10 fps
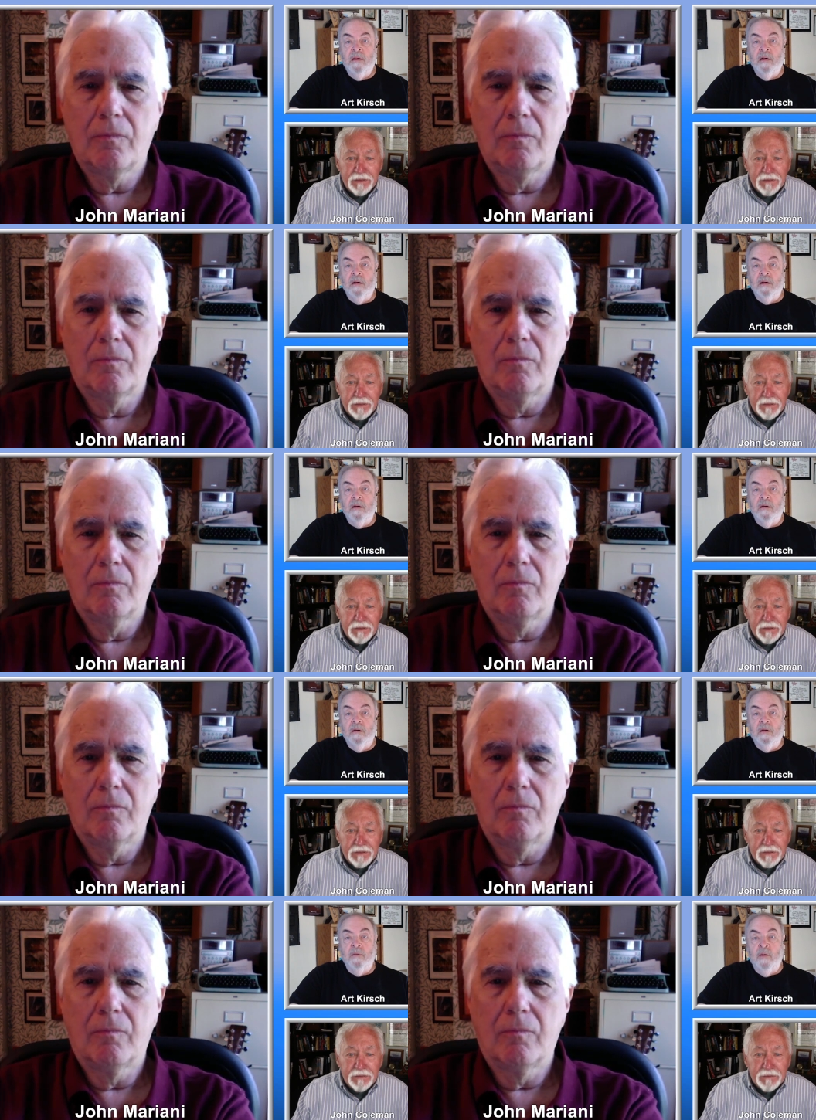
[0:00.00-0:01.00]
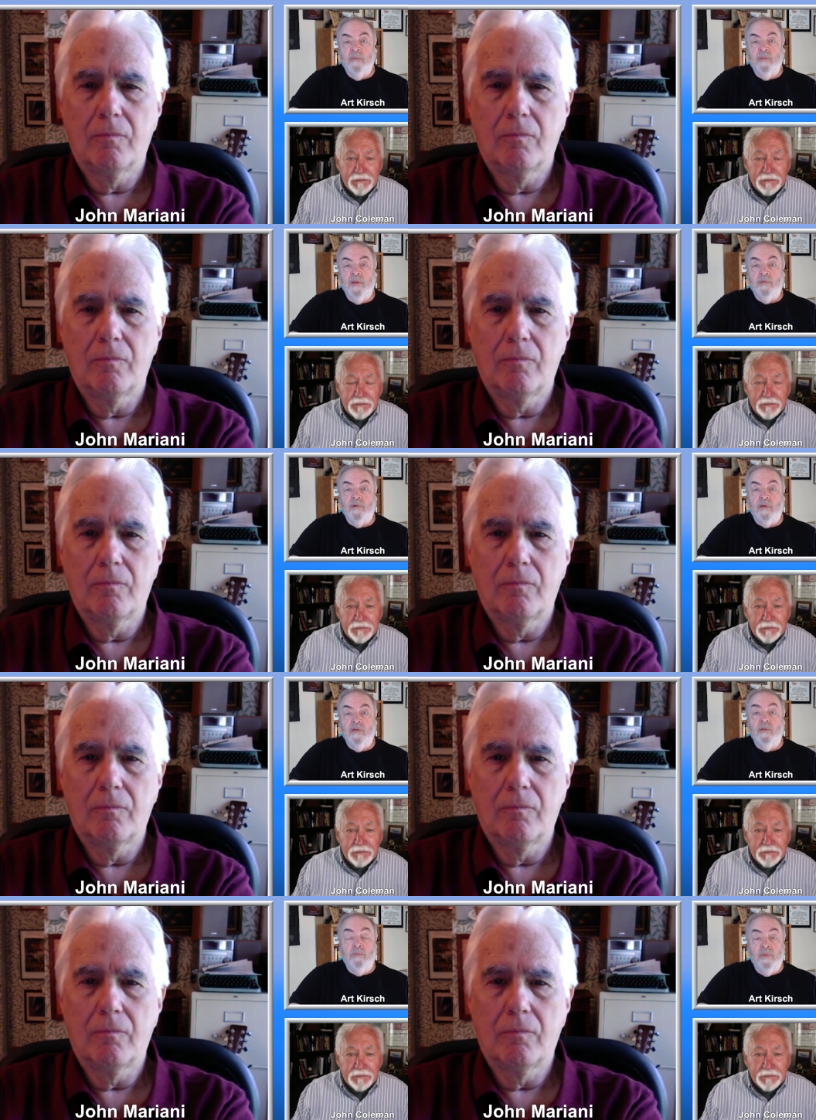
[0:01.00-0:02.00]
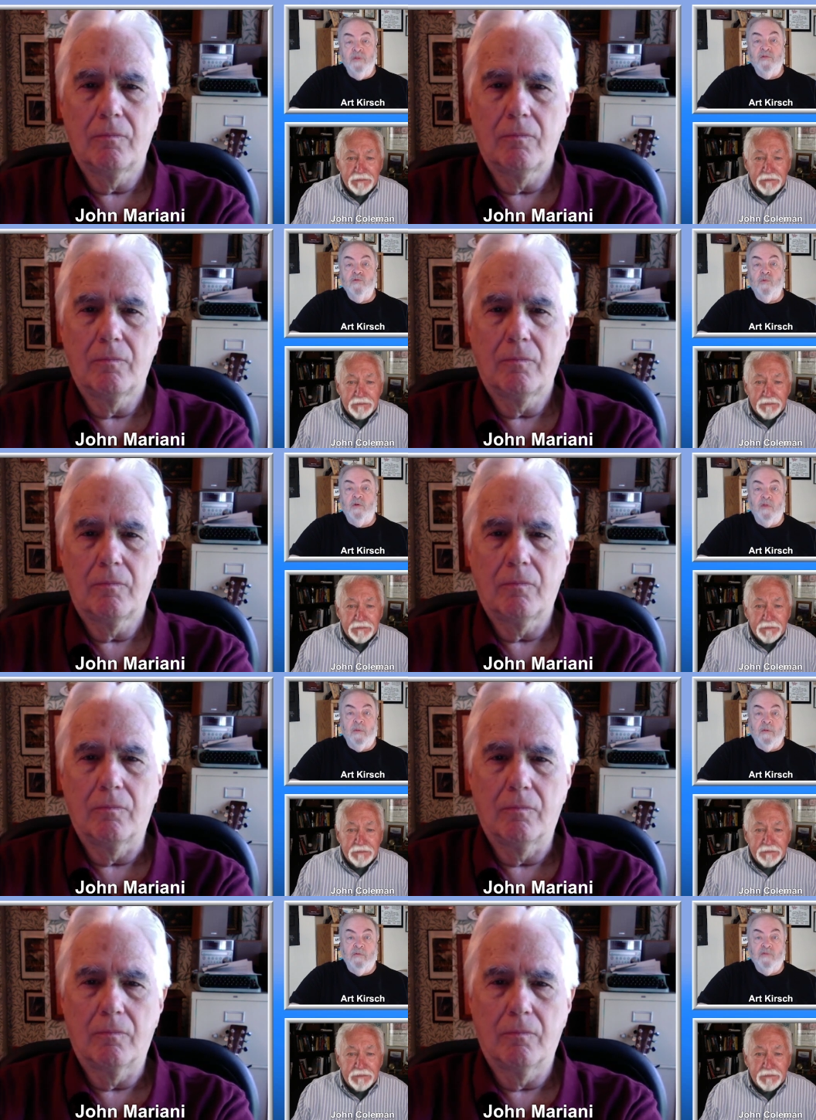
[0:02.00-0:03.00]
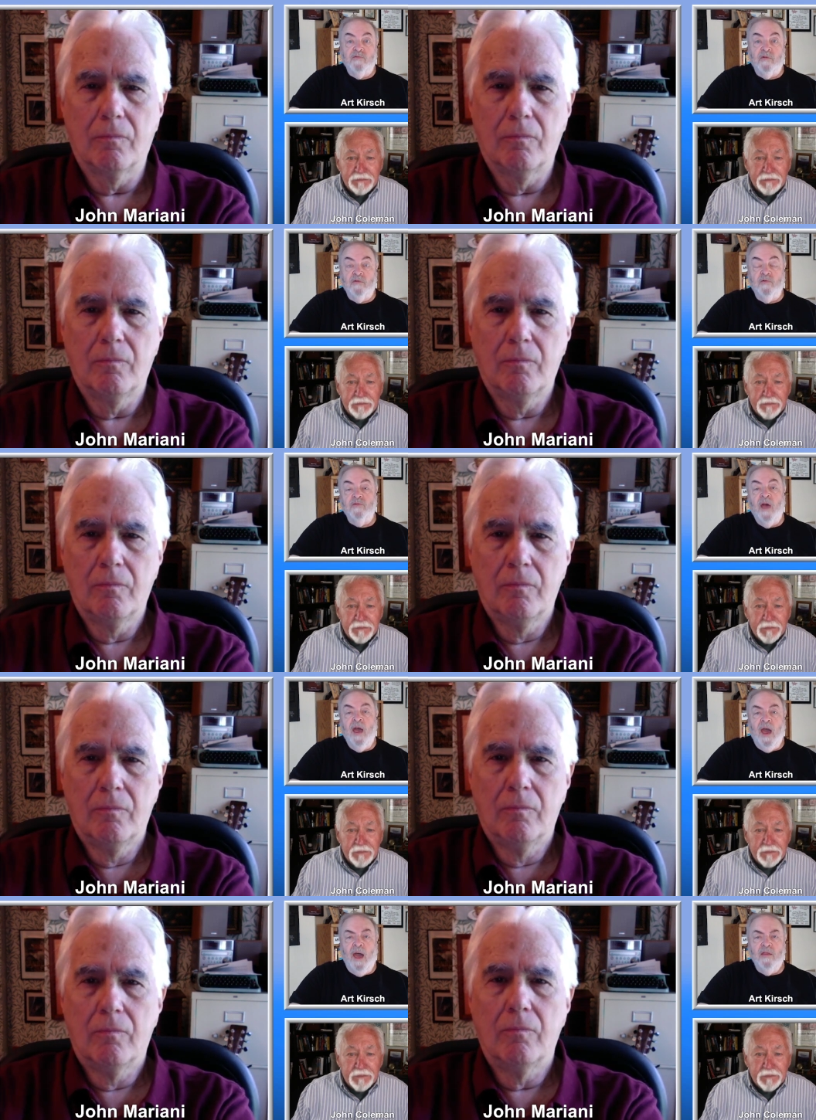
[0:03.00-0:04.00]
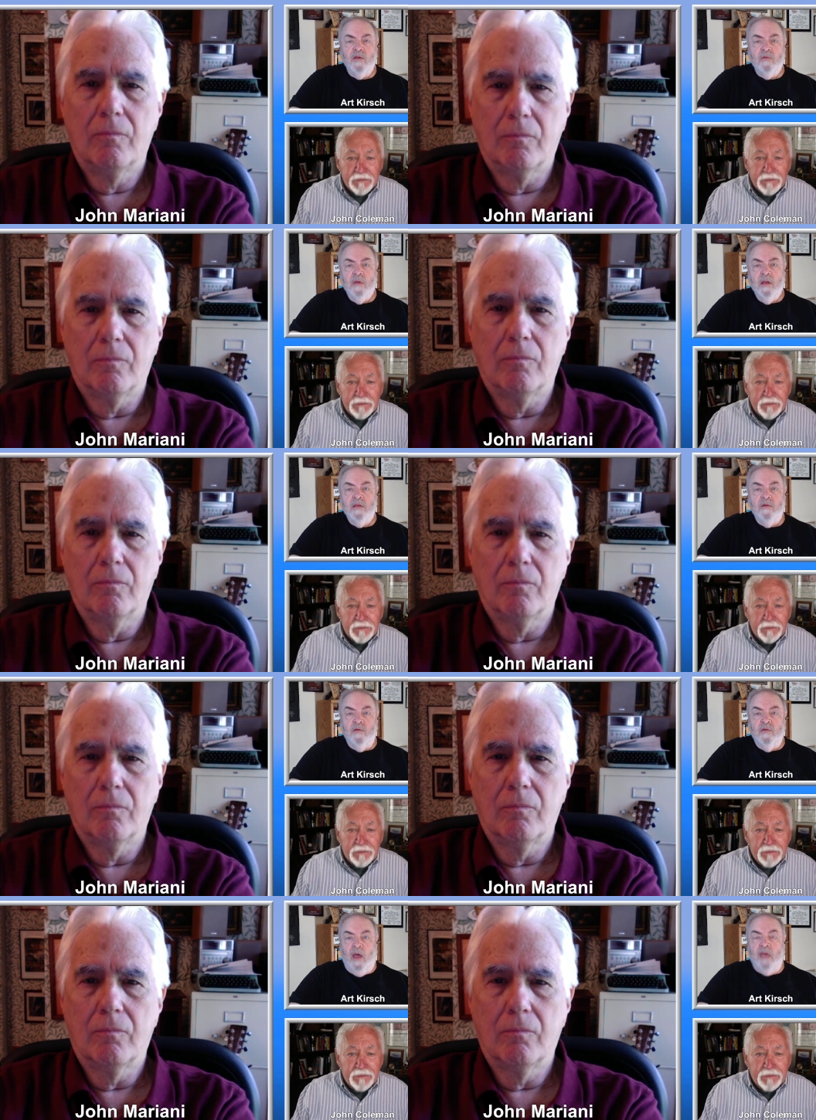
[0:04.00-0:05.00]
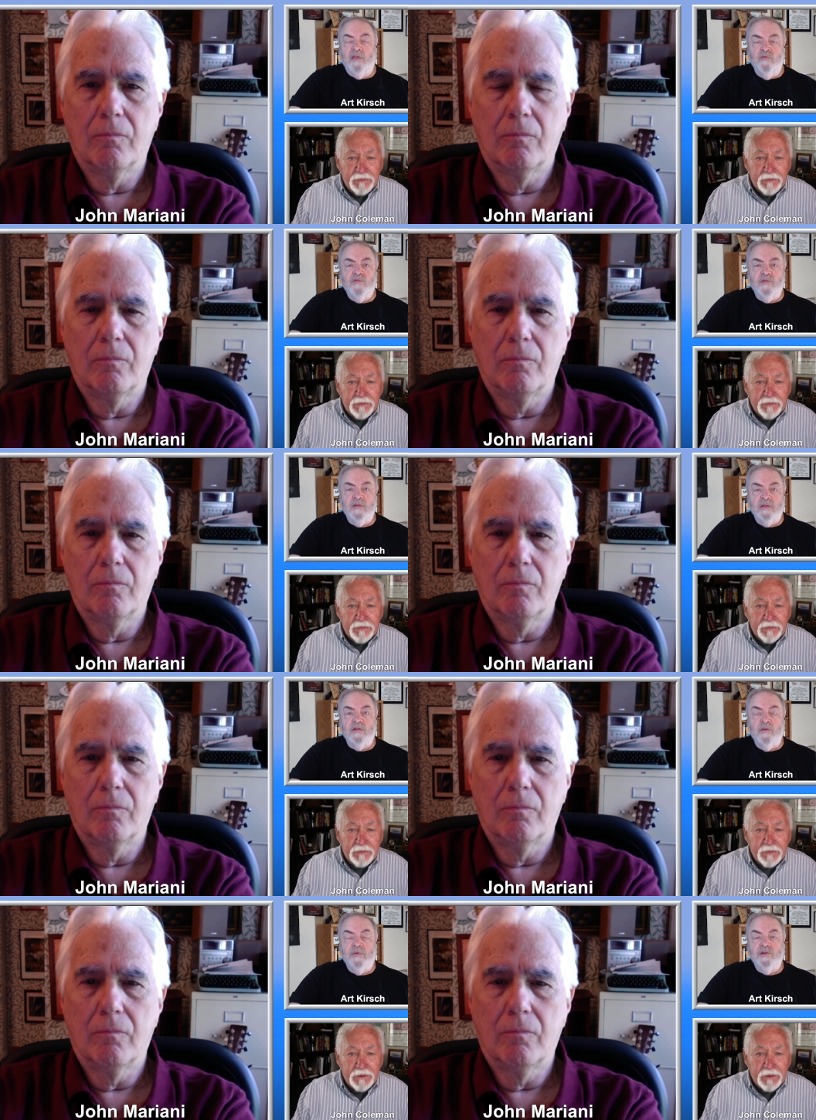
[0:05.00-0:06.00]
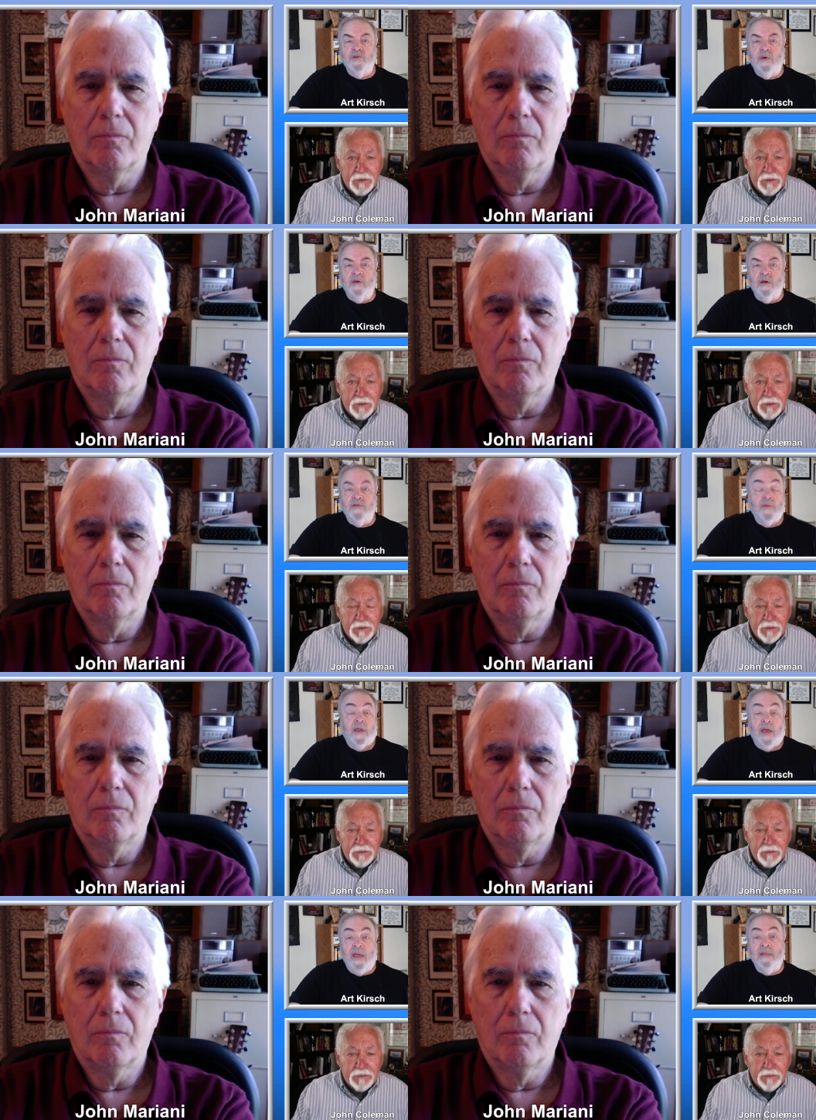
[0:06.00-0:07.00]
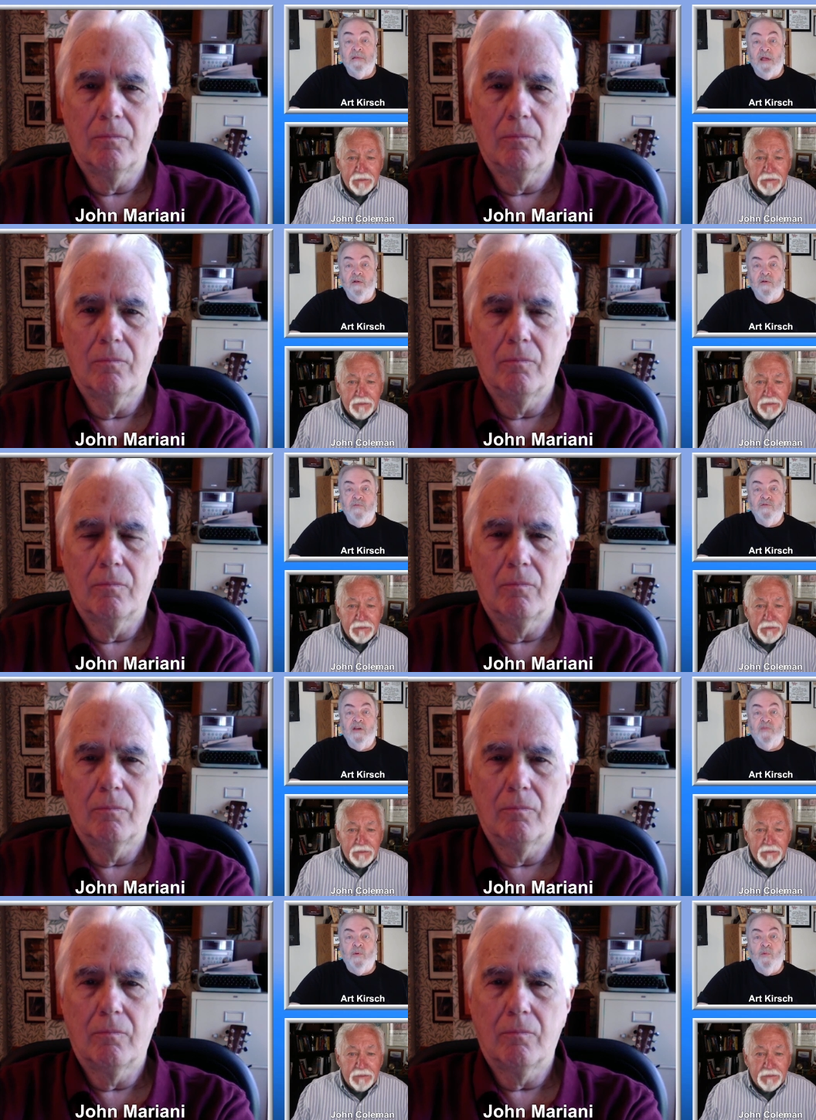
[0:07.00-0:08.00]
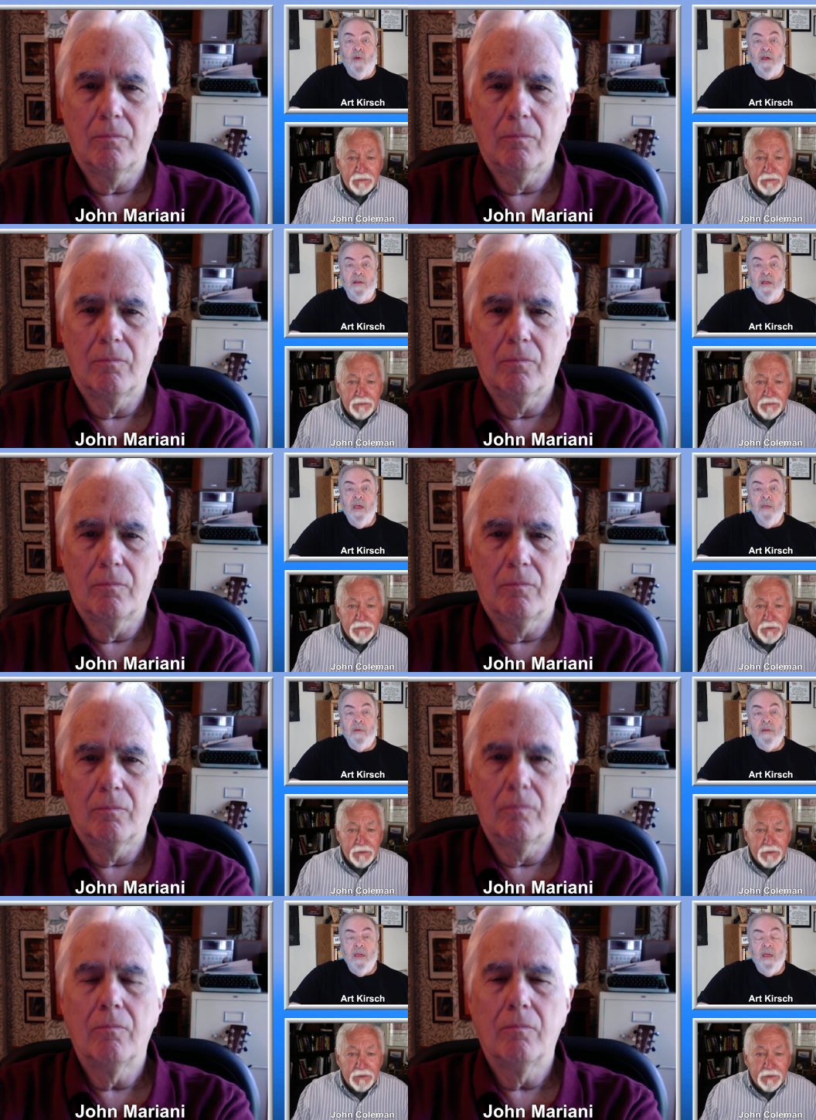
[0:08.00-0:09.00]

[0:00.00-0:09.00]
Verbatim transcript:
Speaker 1: uh, uh, people in the business, whether they be restaurateurs. How do you, you, you and you recently did an obituary on somebody I had not heard of, Jasper White, but